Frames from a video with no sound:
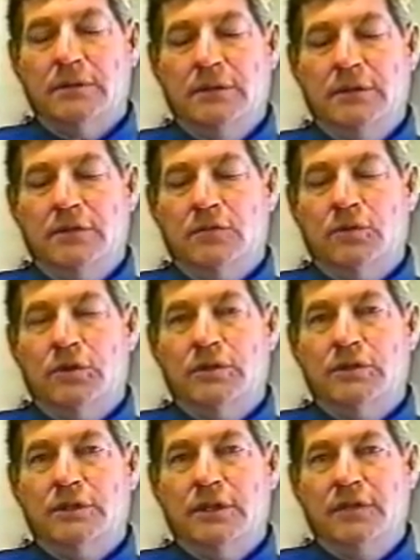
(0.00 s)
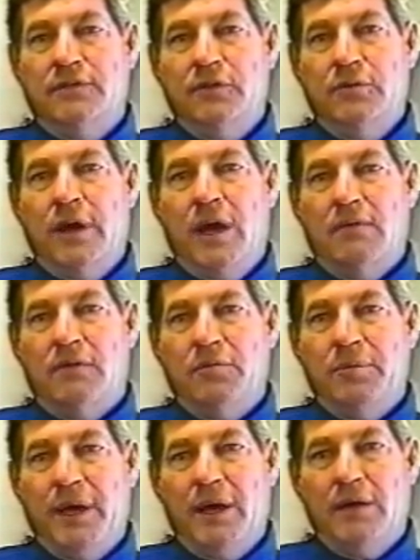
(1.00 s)
In other words, if you have a
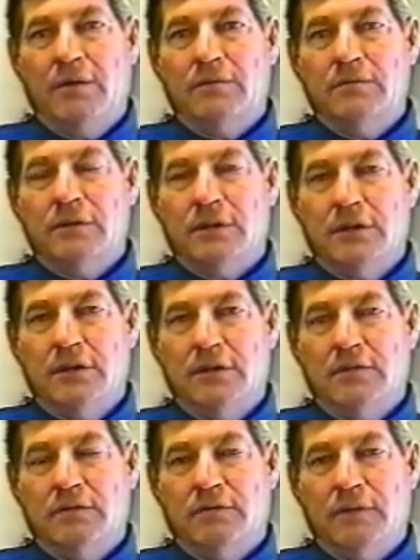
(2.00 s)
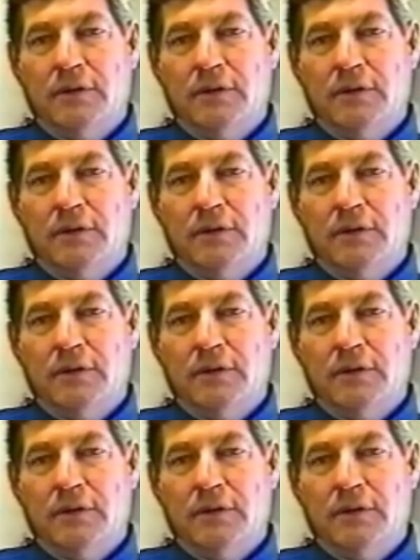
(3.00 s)
pound of